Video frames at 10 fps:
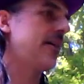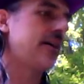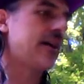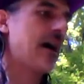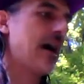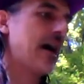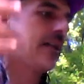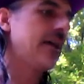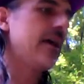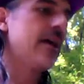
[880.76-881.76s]
a god
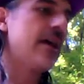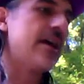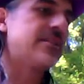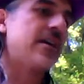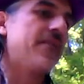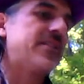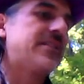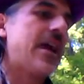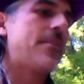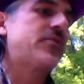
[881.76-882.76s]
is of the
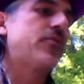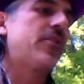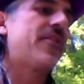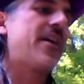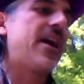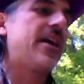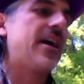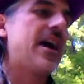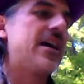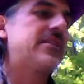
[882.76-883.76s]
same sort of thing
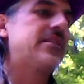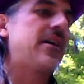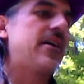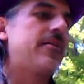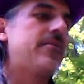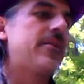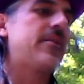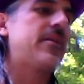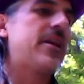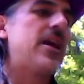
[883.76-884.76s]
as uh,
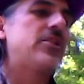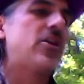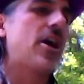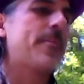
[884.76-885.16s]
the kings are.